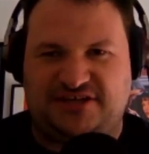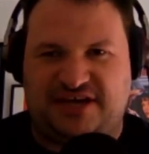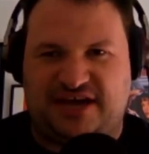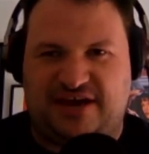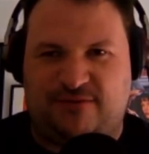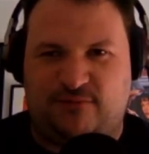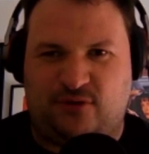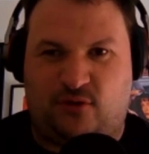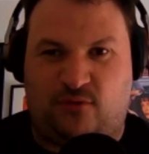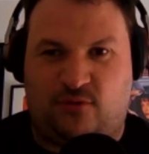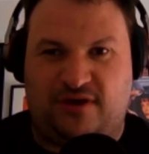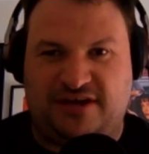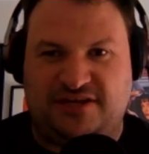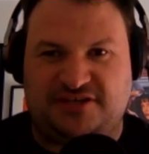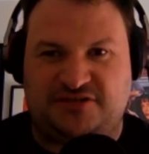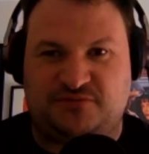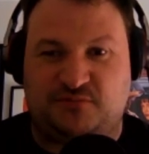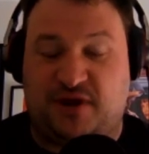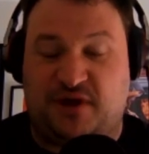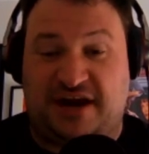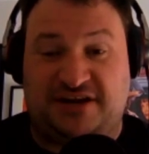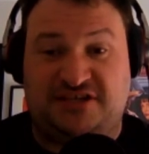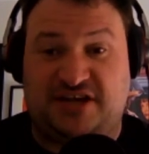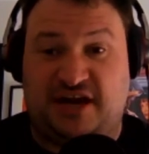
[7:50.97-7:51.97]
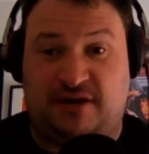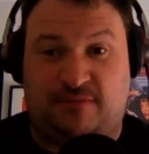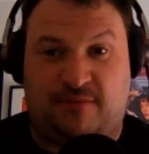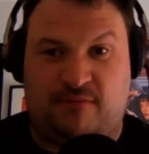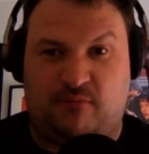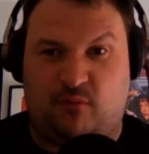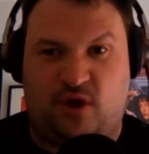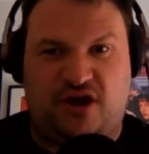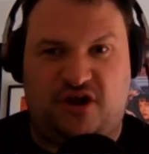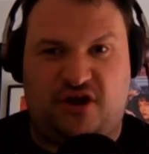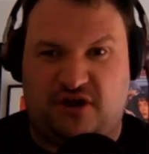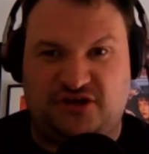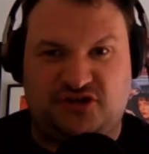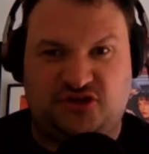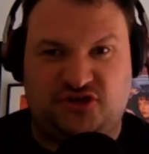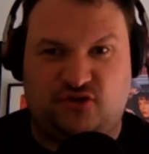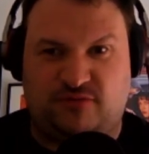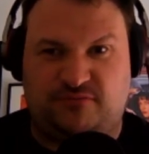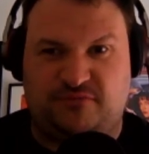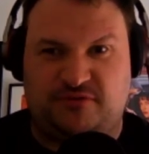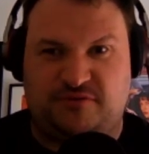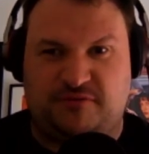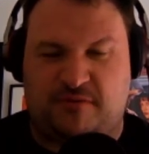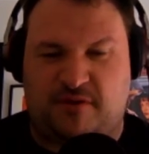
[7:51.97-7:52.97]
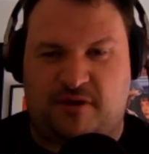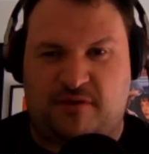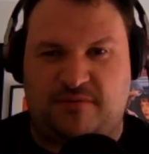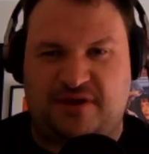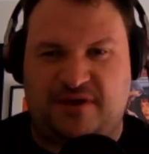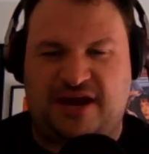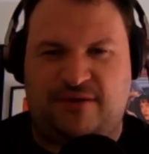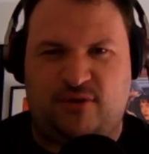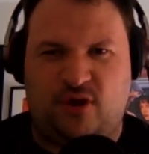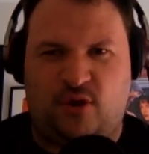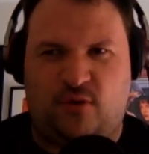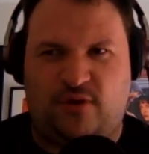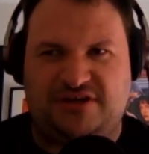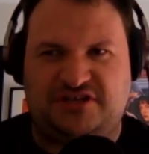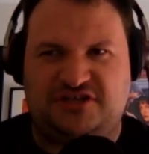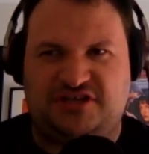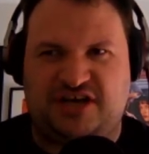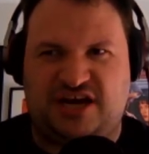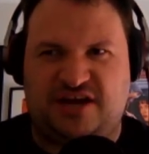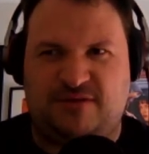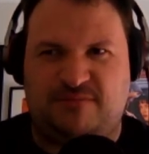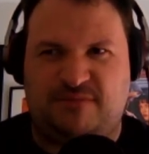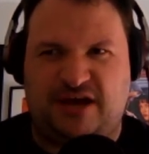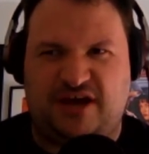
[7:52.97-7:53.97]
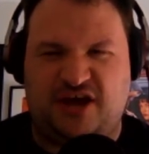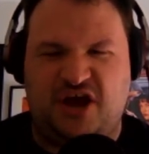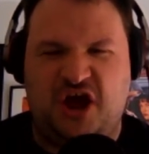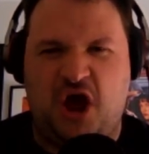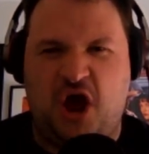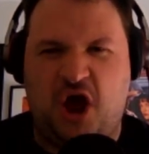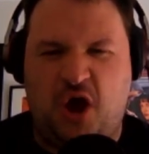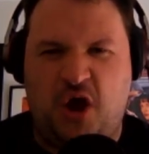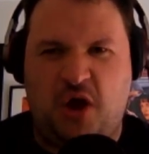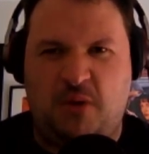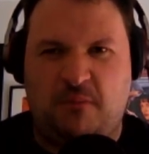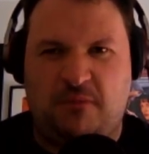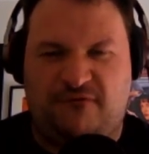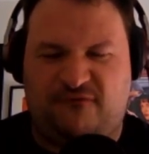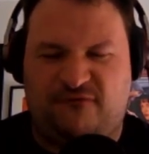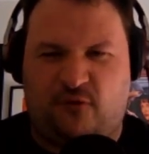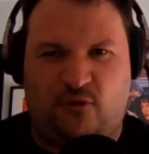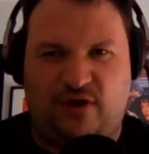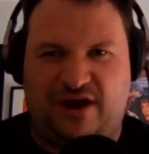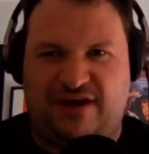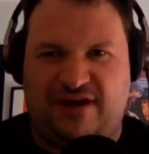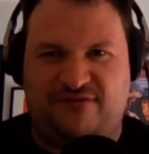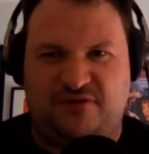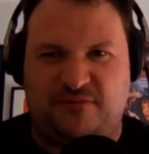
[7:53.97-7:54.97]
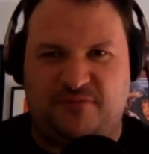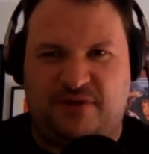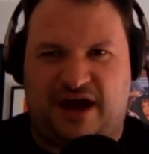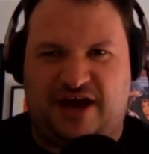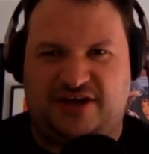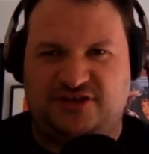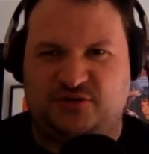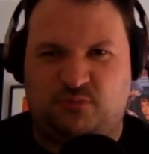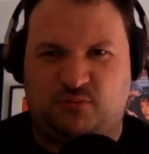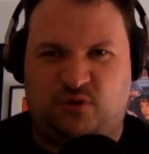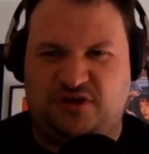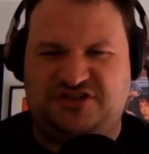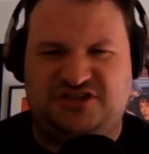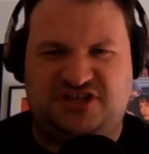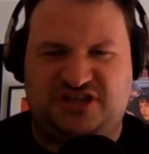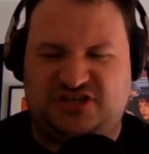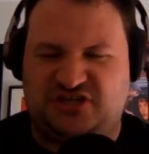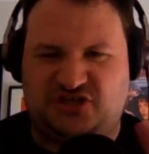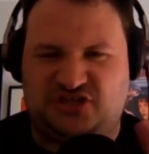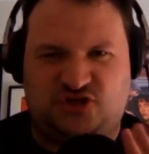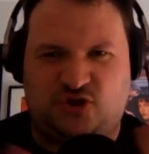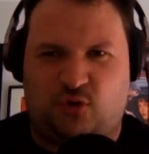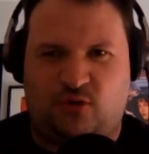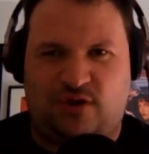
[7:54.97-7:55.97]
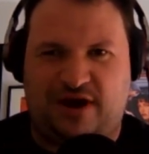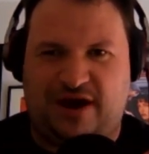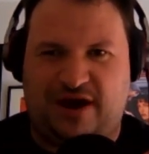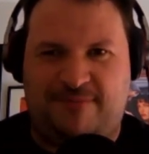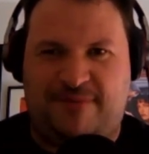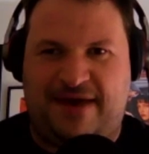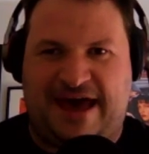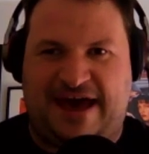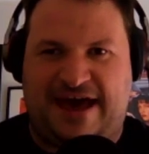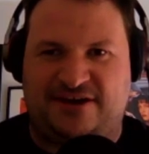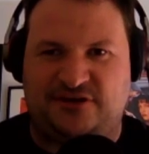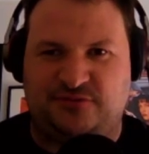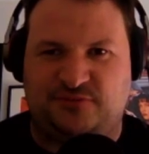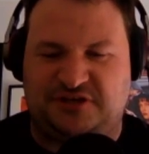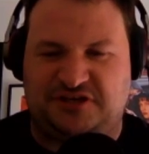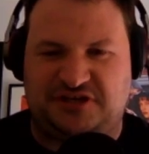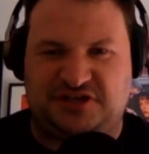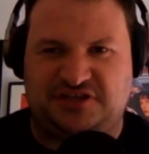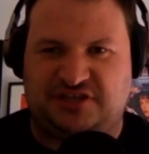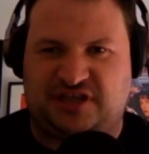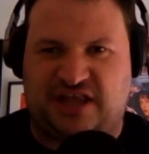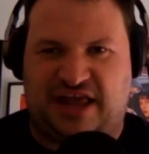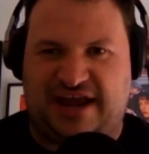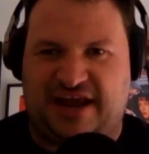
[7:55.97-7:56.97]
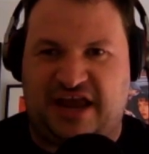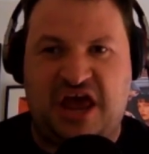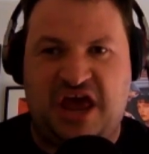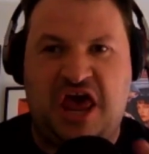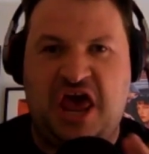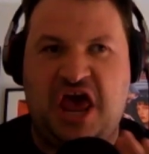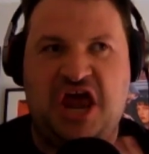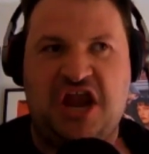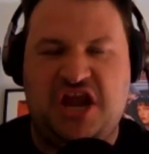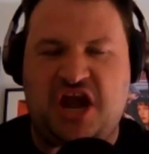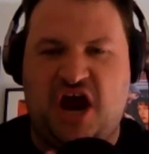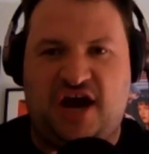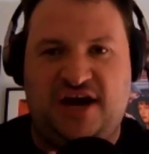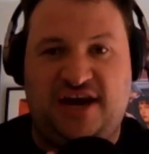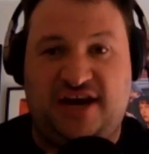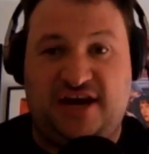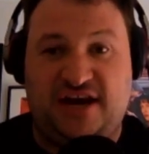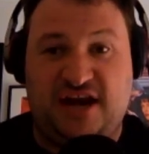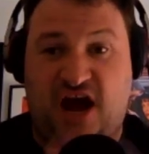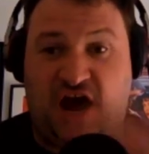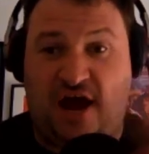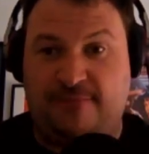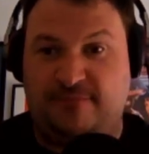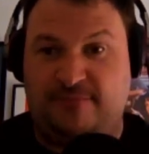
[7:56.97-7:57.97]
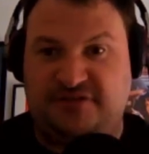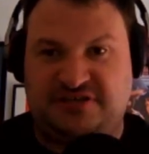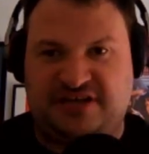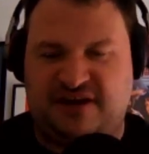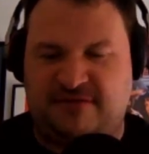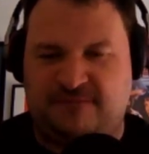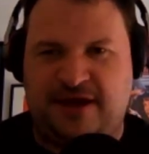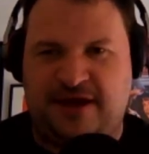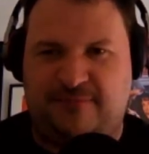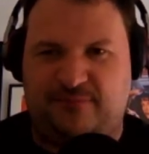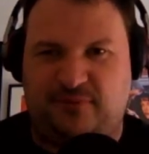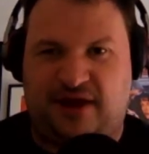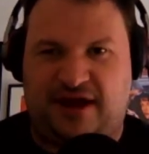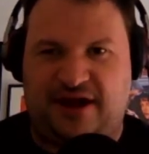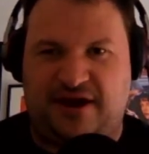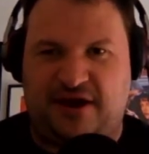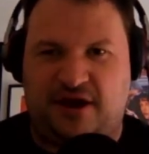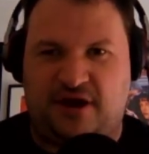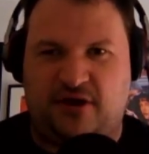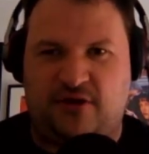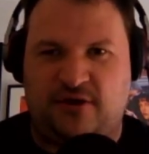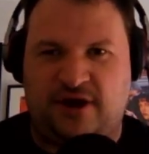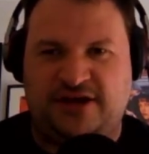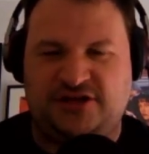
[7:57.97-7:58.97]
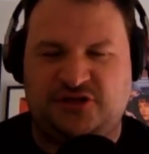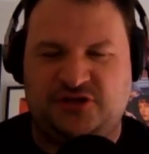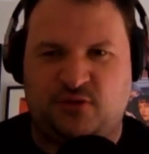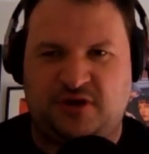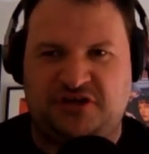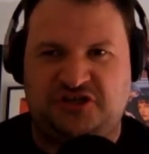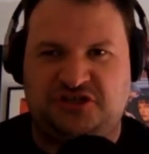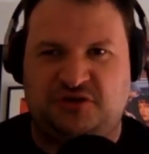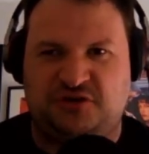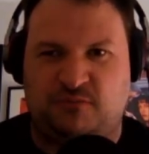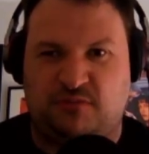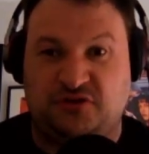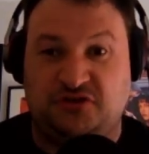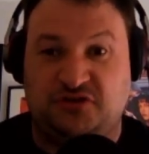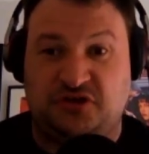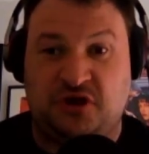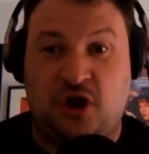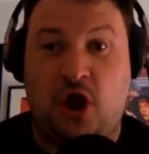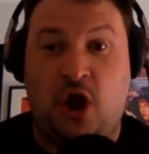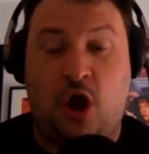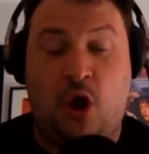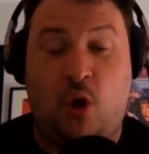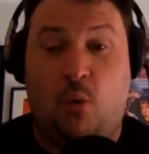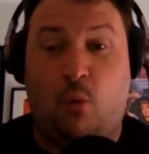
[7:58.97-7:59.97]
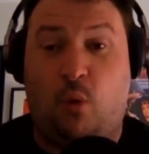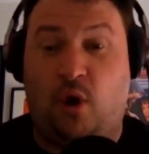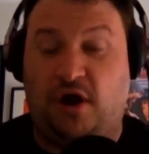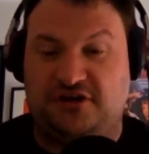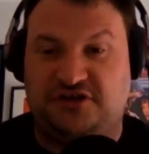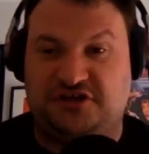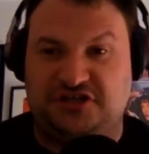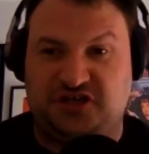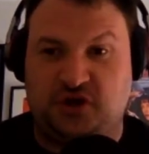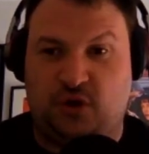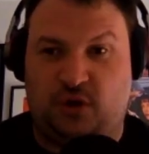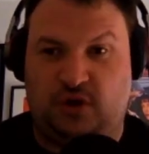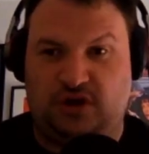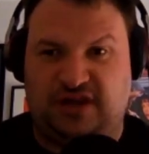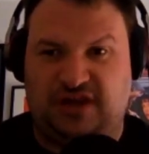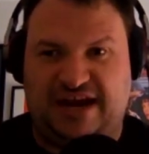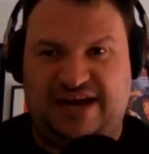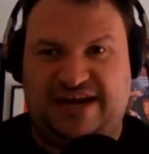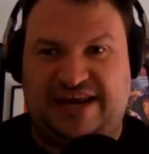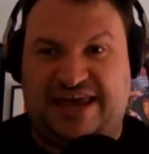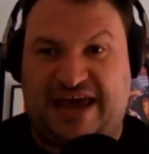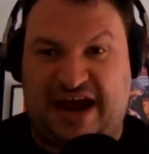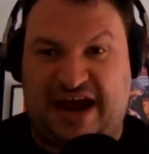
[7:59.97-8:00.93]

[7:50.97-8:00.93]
He would always, when I tell him I'm working on a script at the moment, he would always say to me, before he even asked, what's this story about? Which is like 99% of people I know. His question was, what does your lead